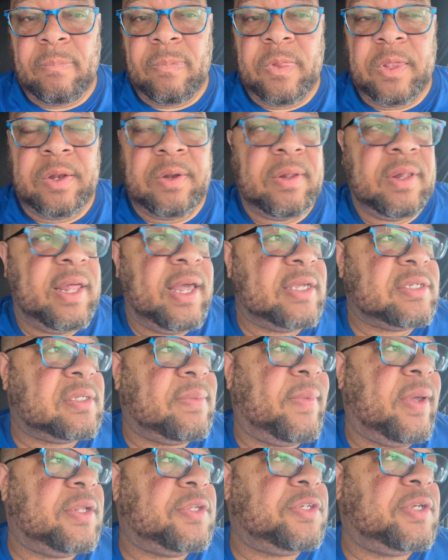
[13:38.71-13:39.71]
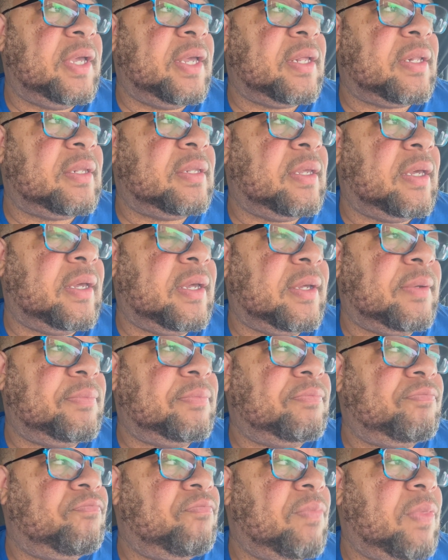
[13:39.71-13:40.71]
You know, last time I checked,
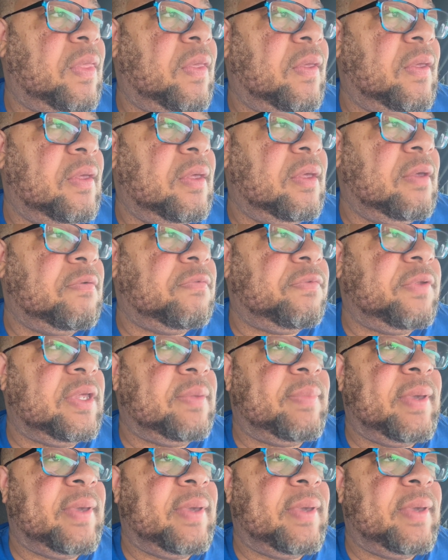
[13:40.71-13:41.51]
fleet